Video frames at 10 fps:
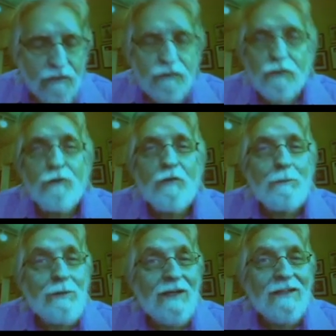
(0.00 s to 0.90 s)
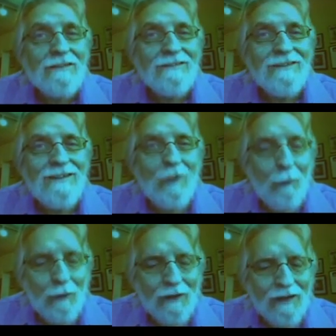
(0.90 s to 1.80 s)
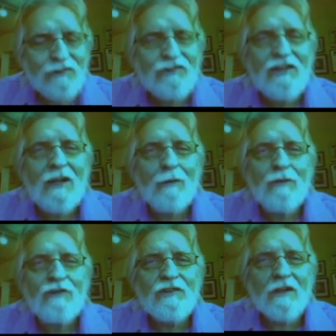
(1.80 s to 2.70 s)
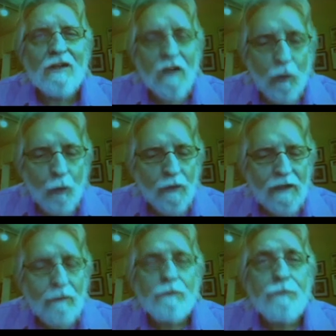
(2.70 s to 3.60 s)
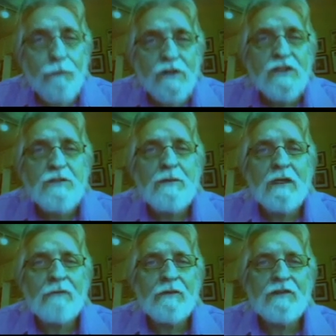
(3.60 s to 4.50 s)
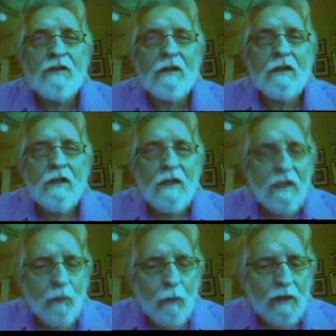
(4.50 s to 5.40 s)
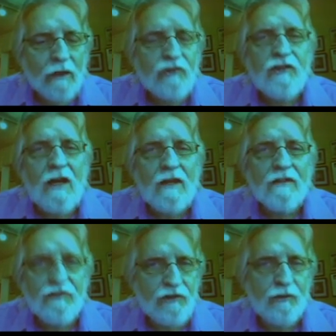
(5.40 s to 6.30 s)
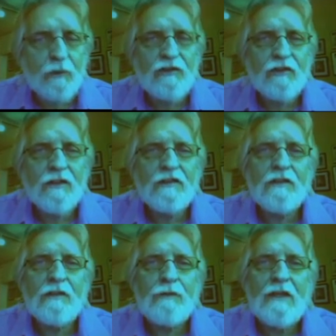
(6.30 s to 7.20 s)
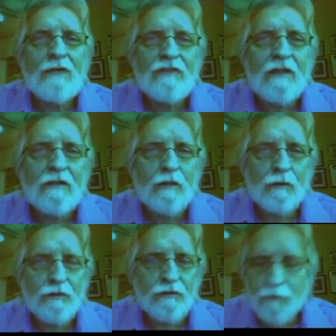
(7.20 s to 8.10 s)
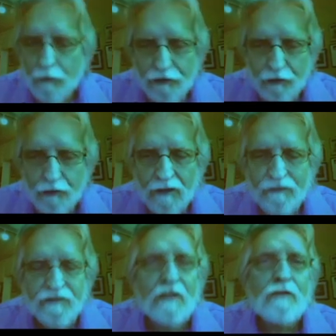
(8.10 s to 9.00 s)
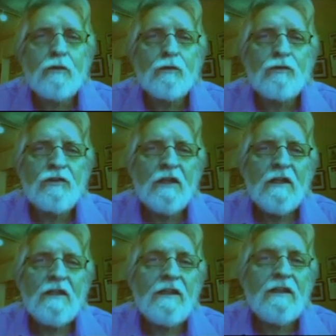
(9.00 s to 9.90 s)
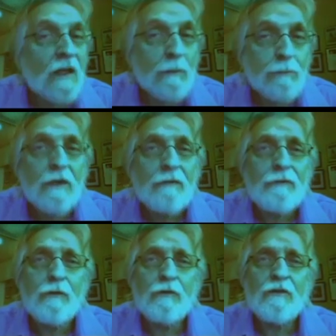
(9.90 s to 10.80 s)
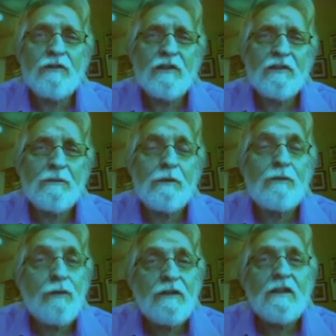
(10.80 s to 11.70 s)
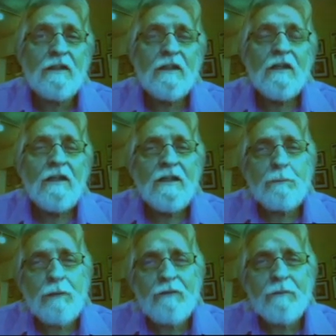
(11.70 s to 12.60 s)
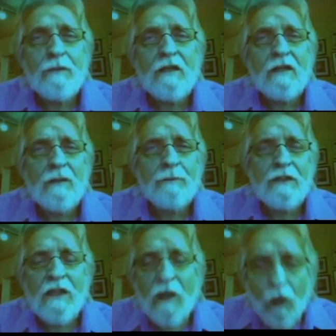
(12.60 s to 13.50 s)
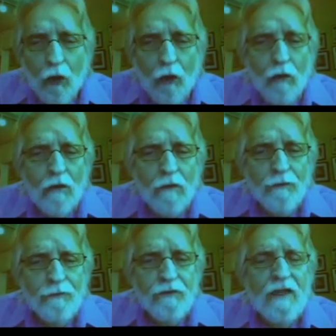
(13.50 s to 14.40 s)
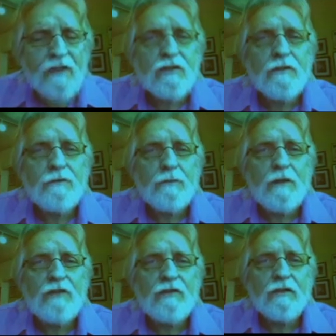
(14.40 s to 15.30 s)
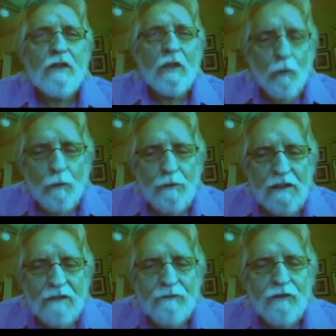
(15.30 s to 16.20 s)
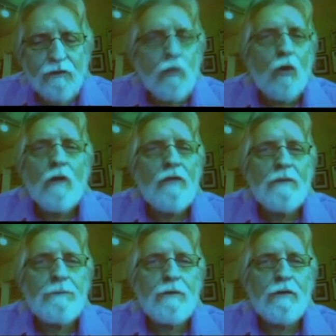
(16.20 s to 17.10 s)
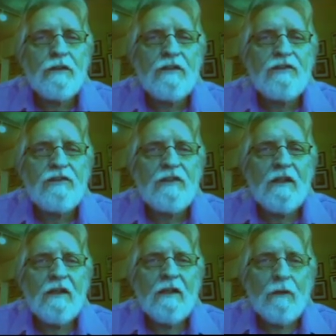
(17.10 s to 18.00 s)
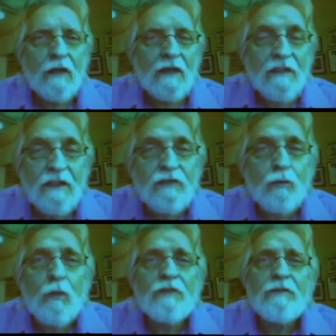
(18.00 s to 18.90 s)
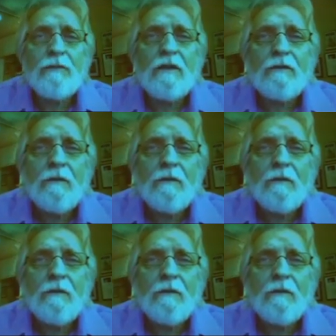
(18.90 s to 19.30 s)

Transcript: to the penny, what our salaries are, what our fringe benefits are, what our stock situation is if we have stockholders. Of course, you don't have stockholders in a nonprofit organization, but if we did in a profit-making company, all the financial information would be given to all the employees at least once a month.